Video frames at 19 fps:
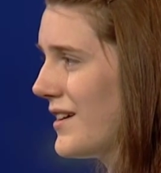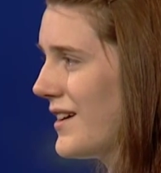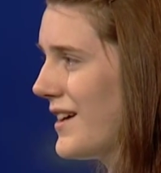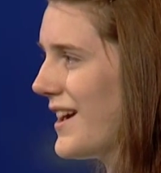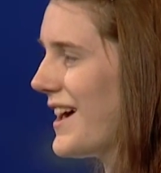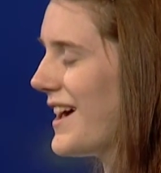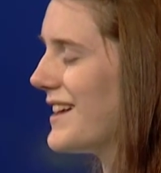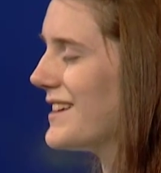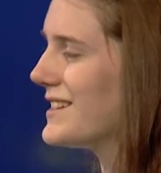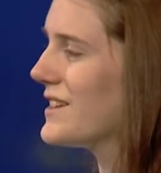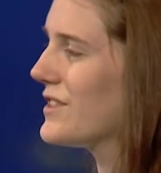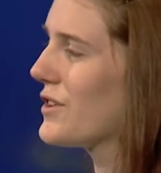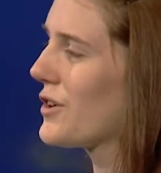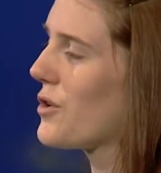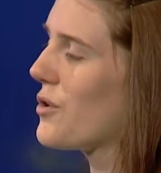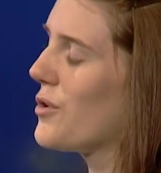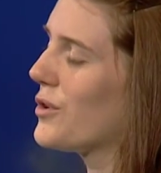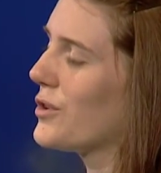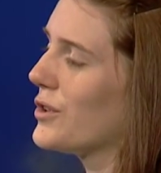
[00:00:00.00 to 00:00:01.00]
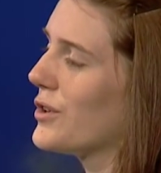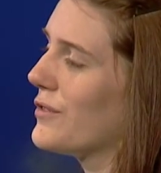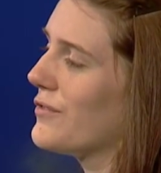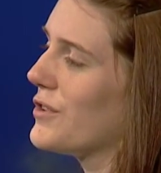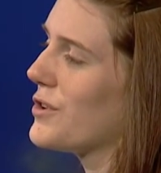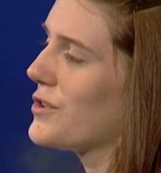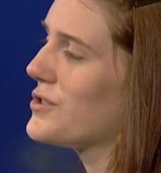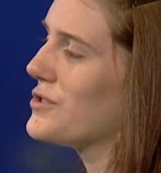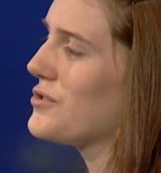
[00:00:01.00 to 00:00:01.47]
And in the corner of
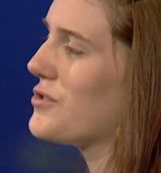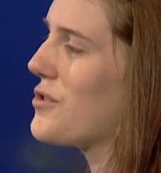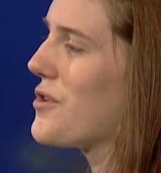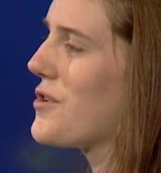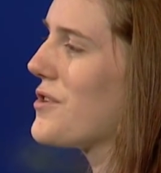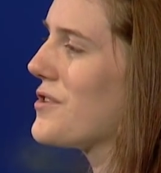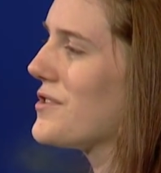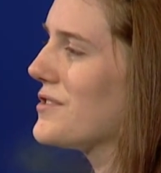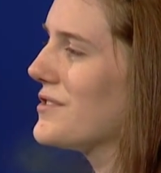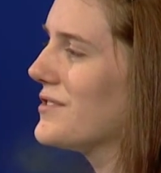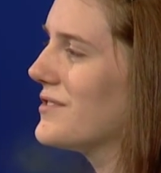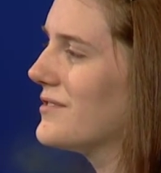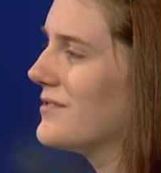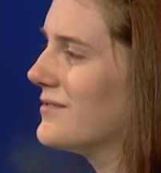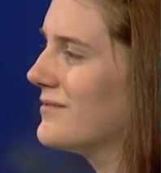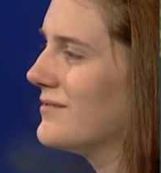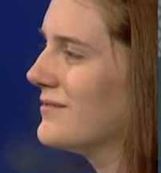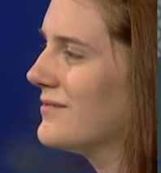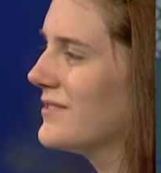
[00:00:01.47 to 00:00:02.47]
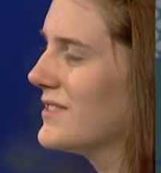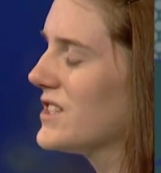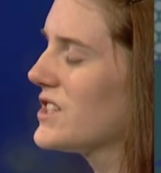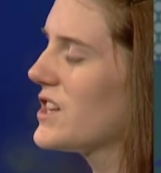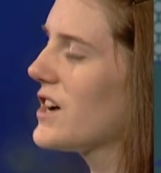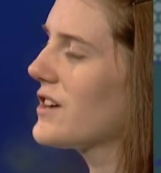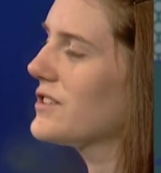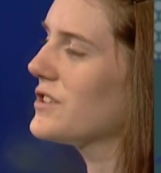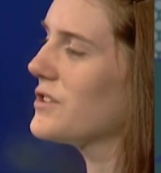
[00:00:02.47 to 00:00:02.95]
your drawer,
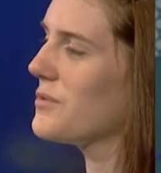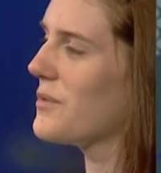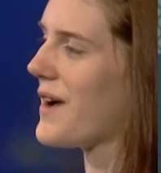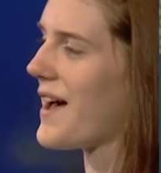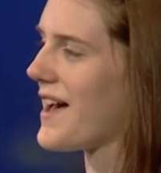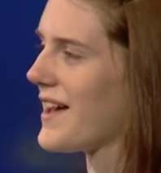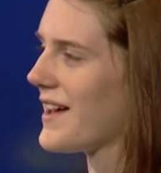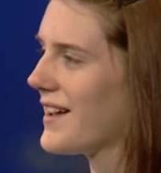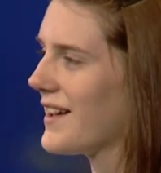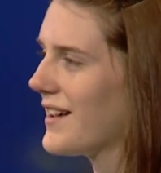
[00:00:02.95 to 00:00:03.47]
tucked away,